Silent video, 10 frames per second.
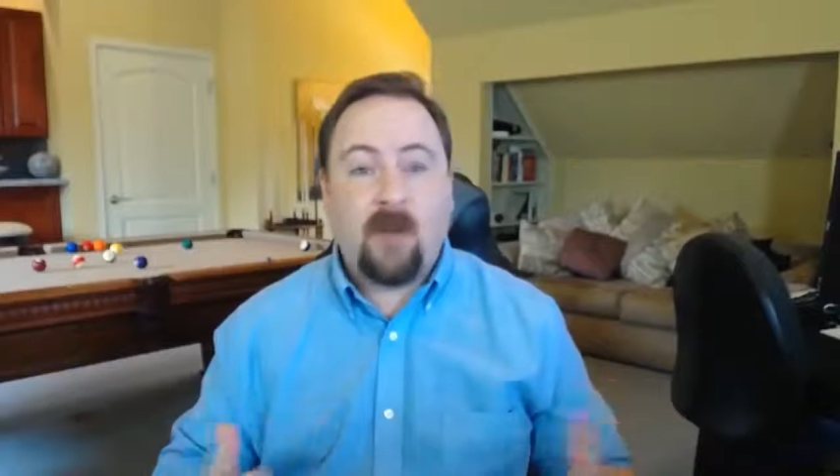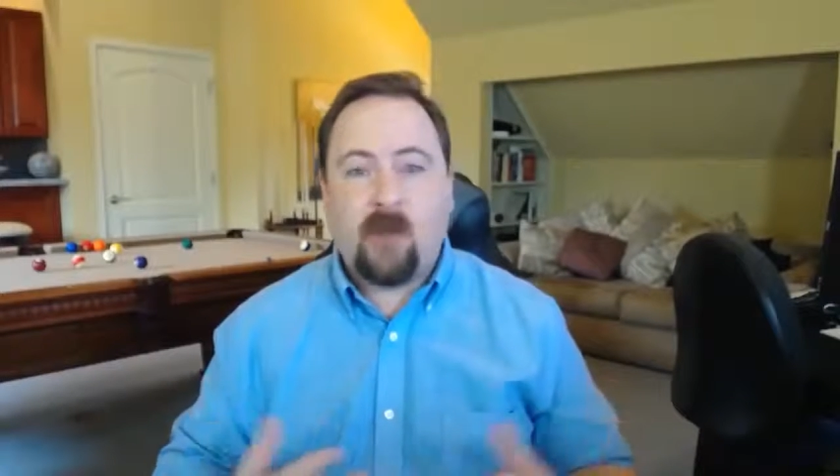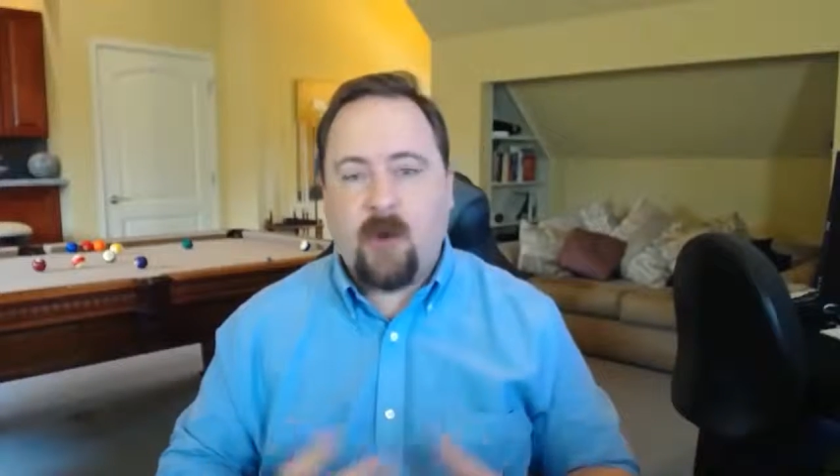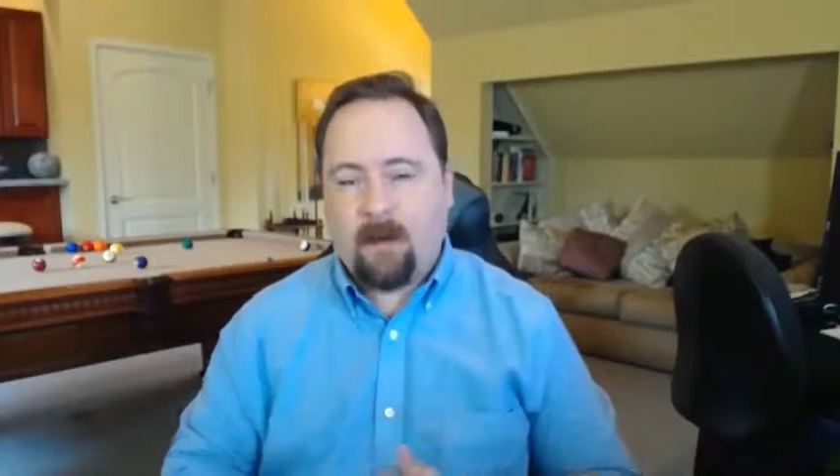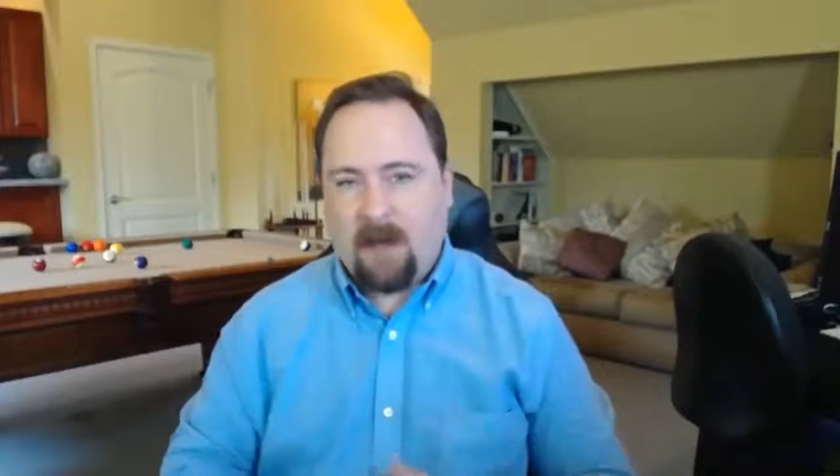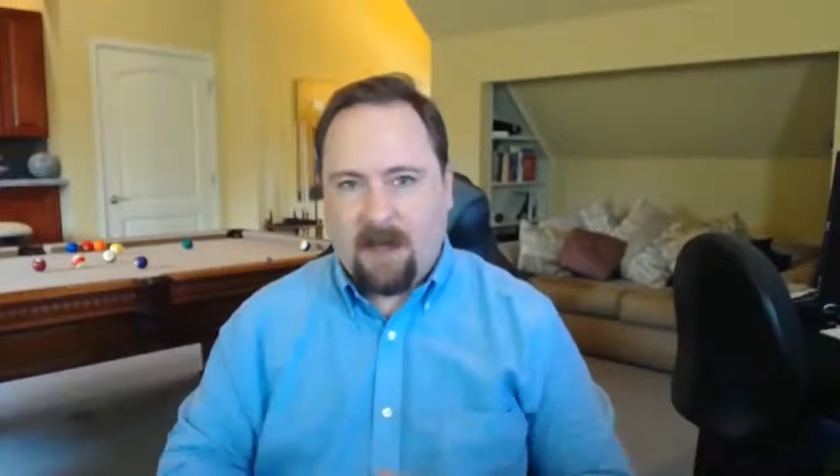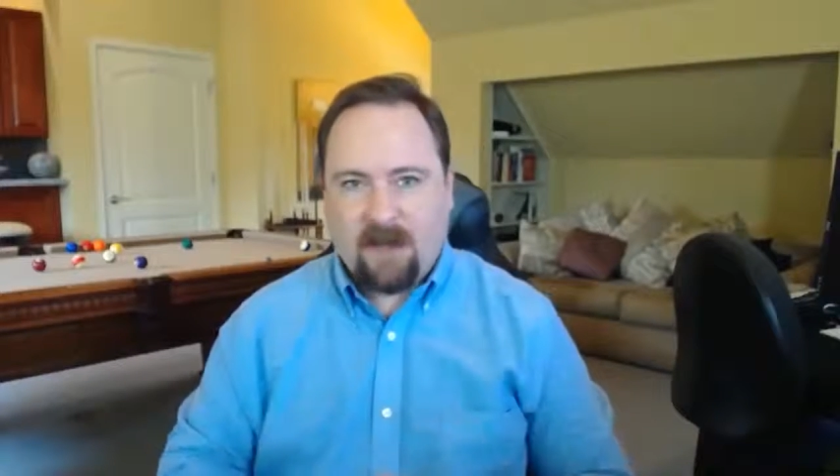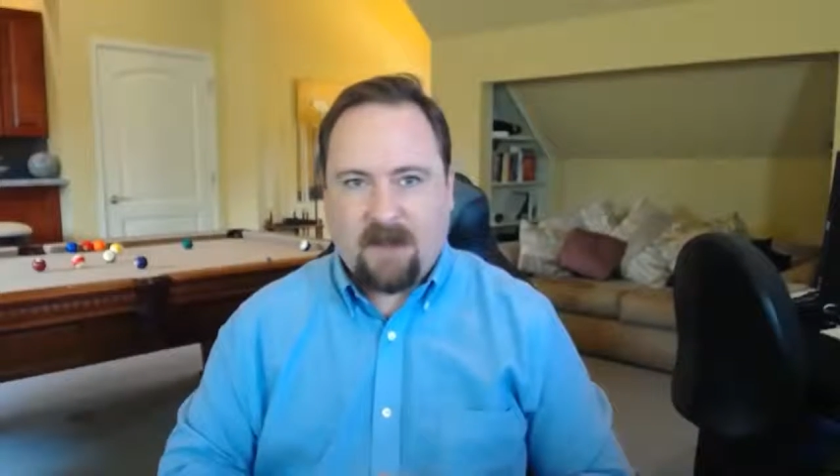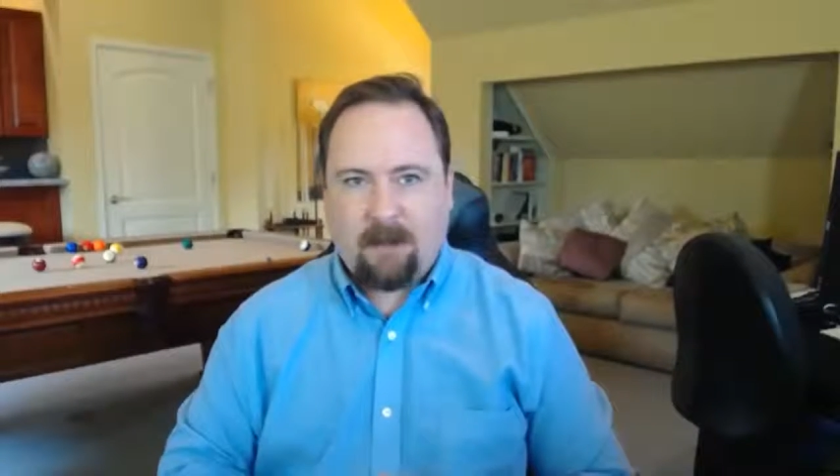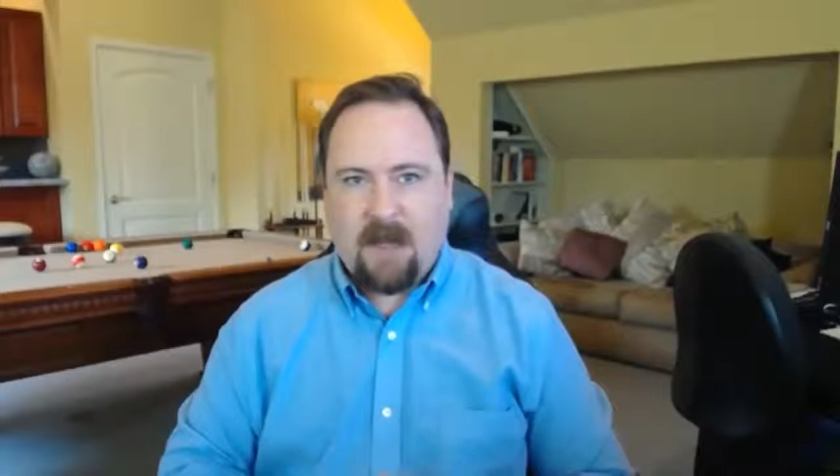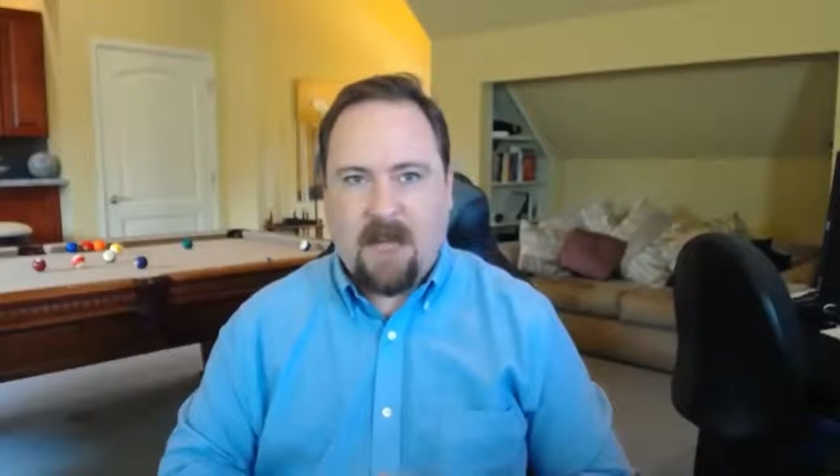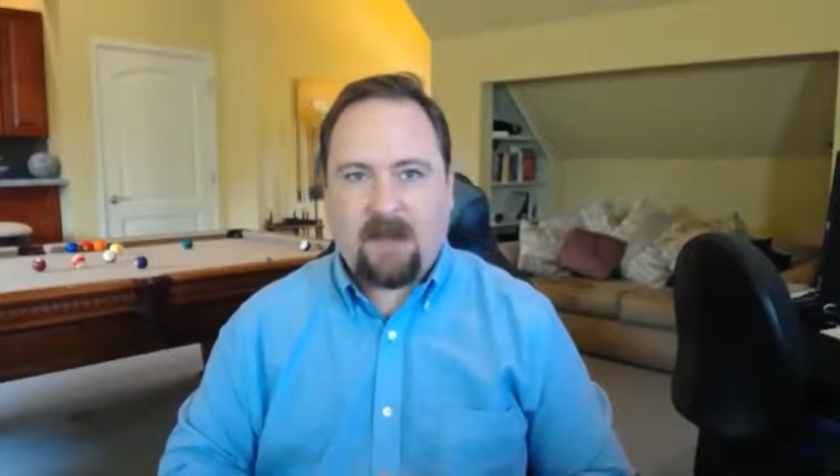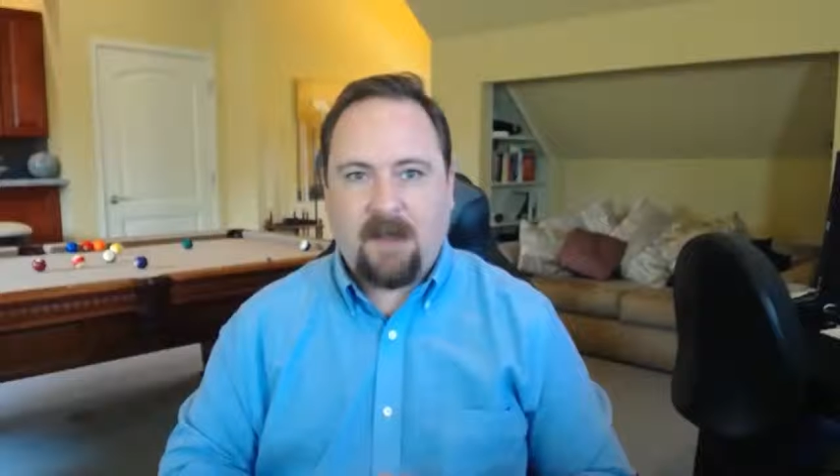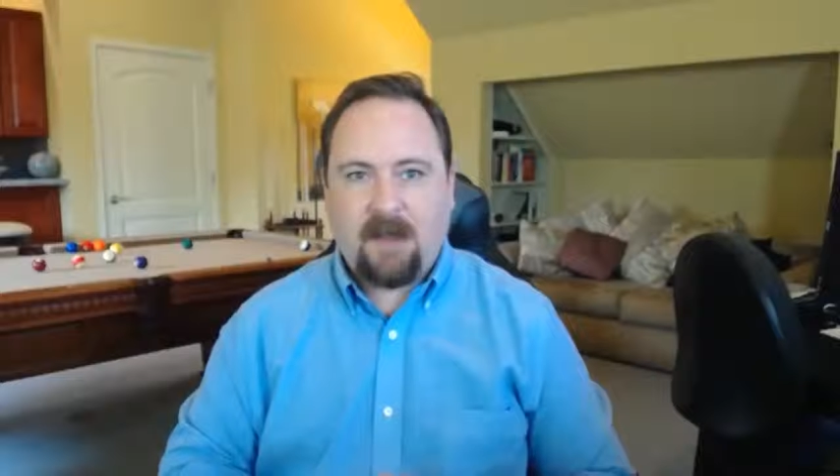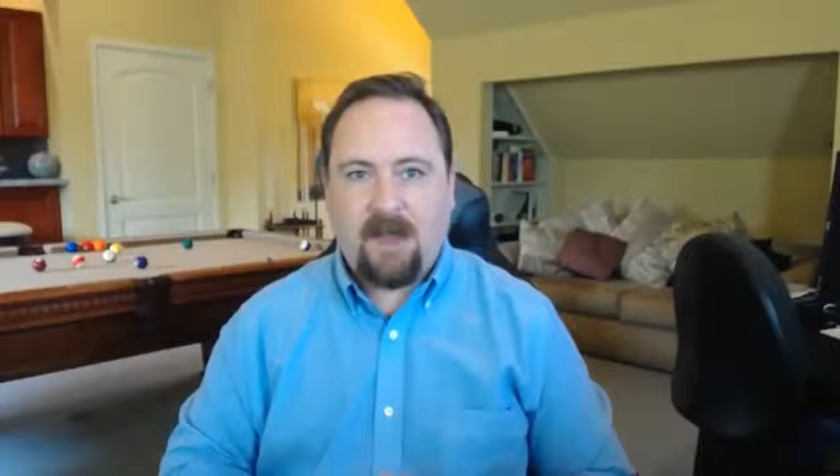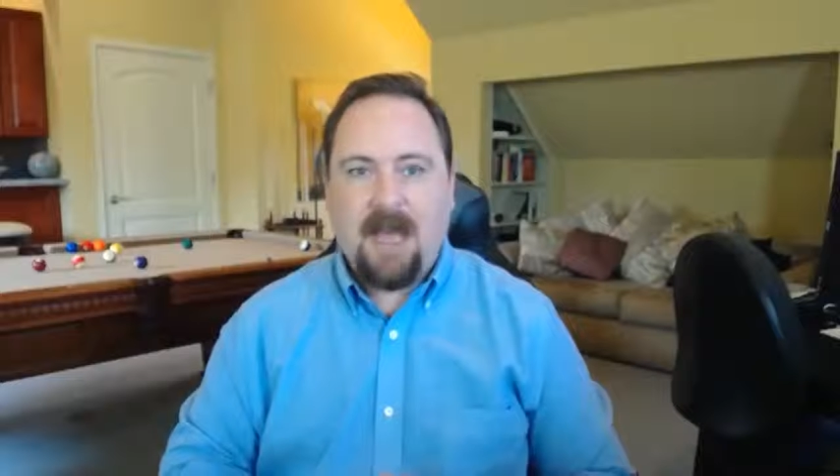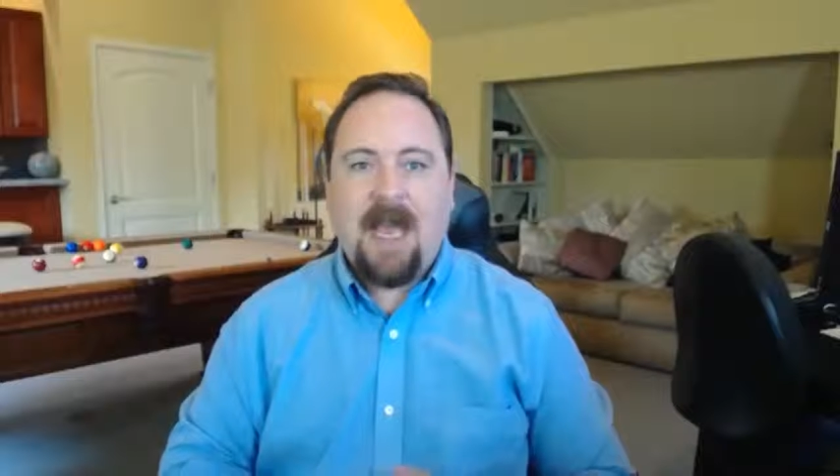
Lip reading: triple in some cases.